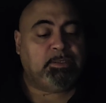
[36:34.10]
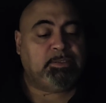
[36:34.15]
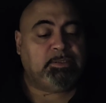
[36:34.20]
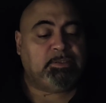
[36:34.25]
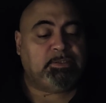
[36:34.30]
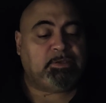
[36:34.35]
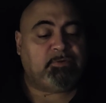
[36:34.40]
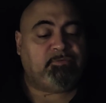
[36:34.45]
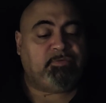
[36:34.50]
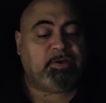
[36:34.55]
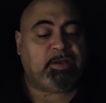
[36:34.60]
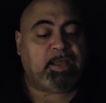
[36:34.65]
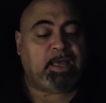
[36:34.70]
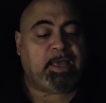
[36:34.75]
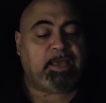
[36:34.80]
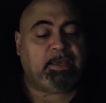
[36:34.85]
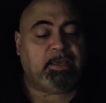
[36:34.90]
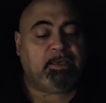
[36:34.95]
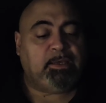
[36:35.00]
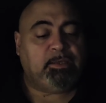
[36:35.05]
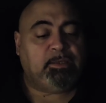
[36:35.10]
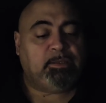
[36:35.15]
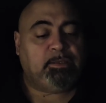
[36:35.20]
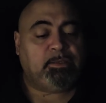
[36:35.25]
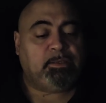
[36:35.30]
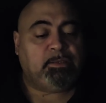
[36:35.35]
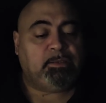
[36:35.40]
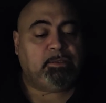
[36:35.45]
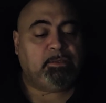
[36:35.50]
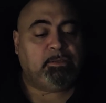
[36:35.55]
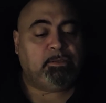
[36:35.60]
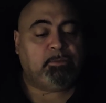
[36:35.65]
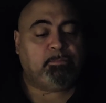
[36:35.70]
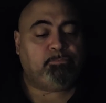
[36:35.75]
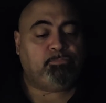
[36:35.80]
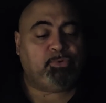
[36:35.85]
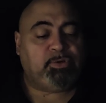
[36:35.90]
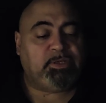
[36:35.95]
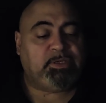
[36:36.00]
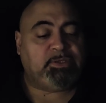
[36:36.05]
Zephaniah, the
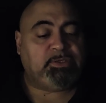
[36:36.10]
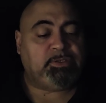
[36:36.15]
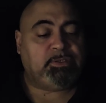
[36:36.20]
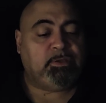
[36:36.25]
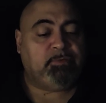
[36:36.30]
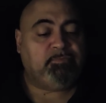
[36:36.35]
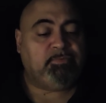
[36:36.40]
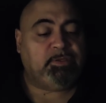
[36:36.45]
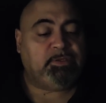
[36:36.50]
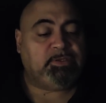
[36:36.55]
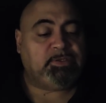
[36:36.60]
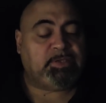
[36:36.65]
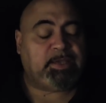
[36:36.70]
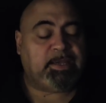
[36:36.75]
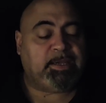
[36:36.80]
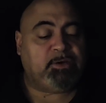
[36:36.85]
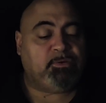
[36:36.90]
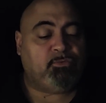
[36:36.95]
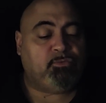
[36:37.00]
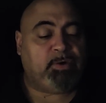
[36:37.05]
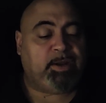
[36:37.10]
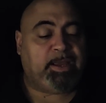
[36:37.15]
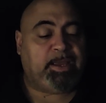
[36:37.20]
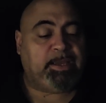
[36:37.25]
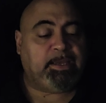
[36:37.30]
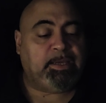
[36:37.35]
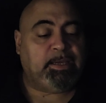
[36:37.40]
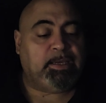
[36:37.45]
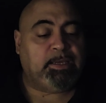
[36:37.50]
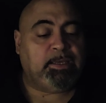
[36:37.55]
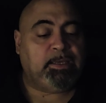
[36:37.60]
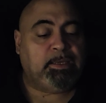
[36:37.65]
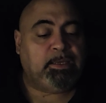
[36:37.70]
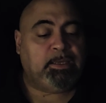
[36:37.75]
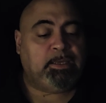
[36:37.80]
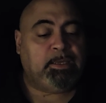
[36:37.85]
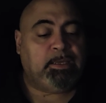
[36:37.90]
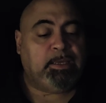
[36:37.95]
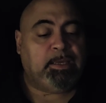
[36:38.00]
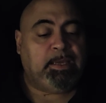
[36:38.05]
priest of the second rank,
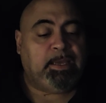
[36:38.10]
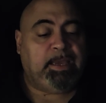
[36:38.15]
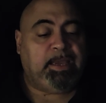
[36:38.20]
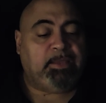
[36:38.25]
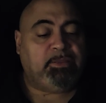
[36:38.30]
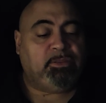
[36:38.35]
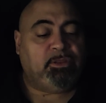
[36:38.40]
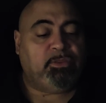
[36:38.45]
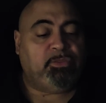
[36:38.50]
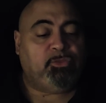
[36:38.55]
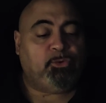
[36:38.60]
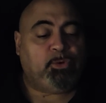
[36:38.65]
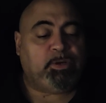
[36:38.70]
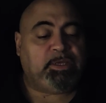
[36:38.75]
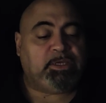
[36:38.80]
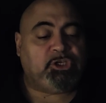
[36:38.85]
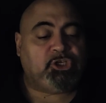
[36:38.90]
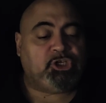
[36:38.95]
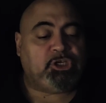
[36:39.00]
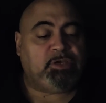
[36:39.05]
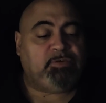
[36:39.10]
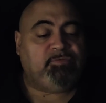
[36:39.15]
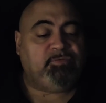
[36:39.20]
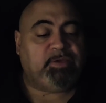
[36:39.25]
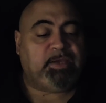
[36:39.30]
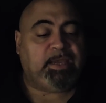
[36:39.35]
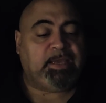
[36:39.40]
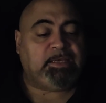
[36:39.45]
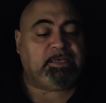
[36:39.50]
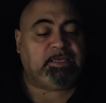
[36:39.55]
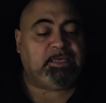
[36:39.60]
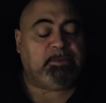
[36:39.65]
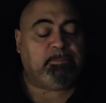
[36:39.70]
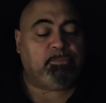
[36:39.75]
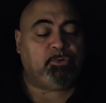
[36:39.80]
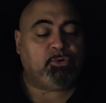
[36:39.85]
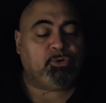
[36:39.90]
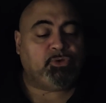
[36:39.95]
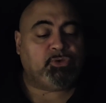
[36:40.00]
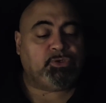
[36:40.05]
and the 3 chief
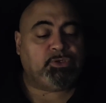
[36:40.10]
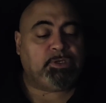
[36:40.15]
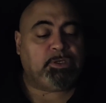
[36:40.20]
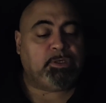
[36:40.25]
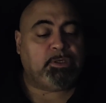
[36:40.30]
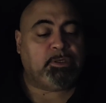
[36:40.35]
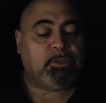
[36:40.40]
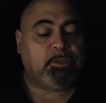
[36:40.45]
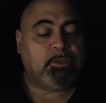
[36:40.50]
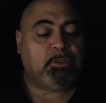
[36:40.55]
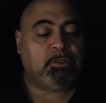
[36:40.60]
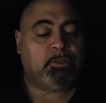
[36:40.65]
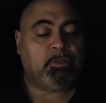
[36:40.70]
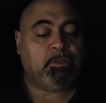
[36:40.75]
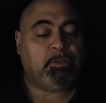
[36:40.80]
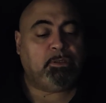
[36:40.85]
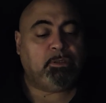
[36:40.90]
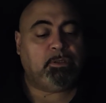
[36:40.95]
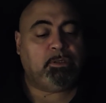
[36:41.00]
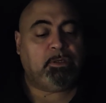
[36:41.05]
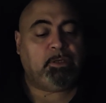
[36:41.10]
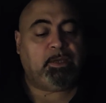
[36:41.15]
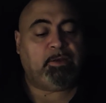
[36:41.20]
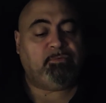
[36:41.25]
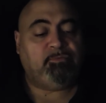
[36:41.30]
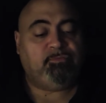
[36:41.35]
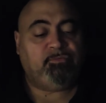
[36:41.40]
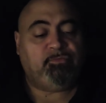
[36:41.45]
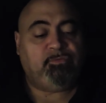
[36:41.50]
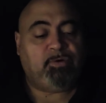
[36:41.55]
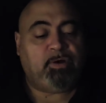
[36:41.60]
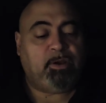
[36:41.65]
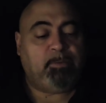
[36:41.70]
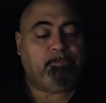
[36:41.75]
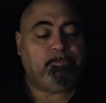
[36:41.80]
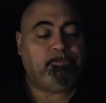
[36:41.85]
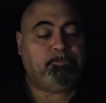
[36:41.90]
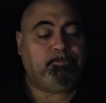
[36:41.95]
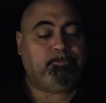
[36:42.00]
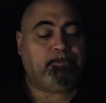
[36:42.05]
gatekeepers. And
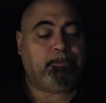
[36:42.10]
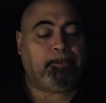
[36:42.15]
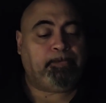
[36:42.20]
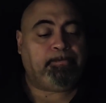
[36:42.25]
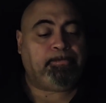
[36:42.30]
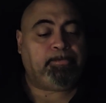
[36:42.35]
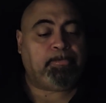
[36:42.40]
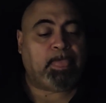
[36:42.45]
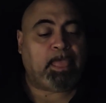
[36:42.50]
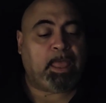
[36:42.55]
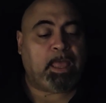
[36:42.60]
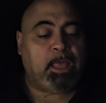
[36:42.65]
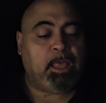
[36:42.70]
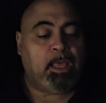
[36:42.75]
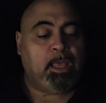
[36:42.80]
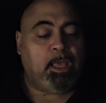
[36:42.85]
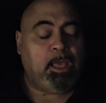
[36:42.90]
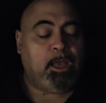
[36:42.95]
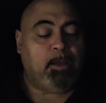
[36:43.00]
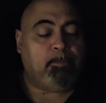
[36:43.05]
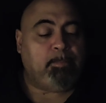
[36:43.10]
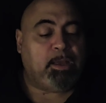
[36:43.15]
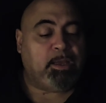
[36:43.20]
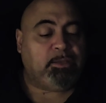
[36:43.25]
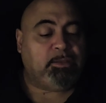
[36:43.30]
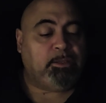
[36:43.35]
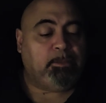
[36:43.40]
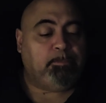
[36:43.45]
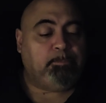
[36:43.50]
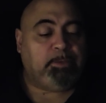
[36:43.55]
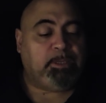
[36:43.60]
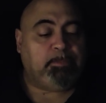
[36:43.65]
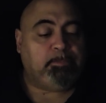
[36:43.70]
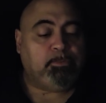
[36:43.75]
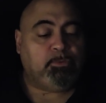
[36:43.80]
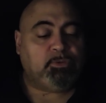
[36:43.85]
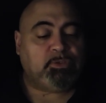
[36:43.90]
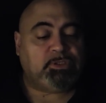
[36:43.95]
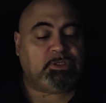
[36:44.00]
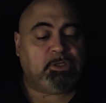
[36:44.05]
from among the
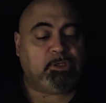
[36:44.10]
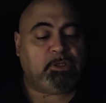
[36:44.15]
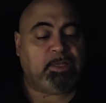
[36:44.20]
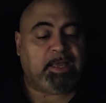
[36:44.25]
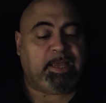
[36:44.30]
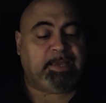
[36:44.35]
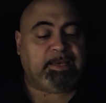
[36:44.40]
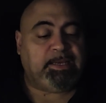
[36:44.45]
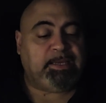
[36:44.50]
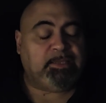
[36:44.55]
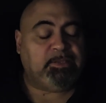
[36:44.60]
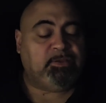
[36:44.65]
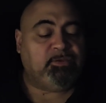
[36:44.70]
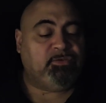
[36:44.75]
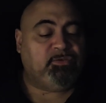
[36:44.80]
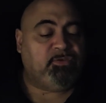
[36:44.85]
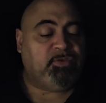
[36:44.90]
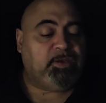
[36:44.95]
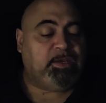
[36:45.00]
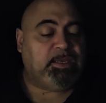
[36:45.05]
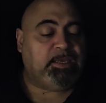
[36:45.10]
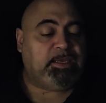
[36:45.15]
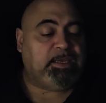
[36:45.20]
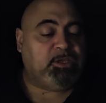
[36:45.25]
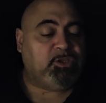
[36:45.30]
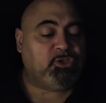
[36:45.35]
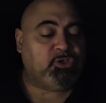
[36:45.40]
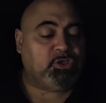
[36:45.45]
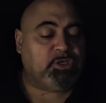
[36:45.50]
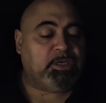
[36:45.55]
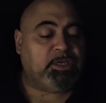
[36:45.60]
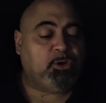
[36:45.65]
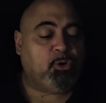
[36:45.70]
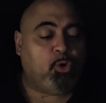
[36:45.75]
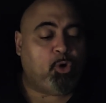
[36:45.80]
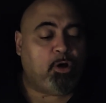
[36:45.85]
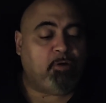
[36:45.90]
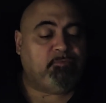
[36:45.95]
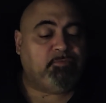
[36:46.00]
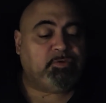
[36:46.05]
people still hiding in the city, he took an
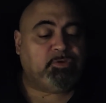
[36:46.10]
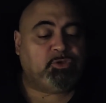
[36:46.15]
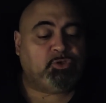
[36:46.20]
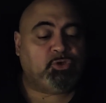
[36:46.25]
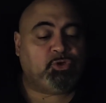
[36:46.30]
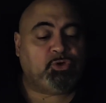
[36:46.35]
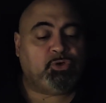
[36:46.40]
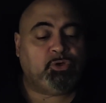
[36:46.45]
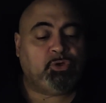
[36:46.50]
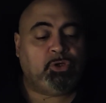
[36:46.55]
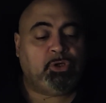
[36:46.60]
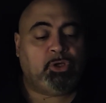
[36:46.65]
officer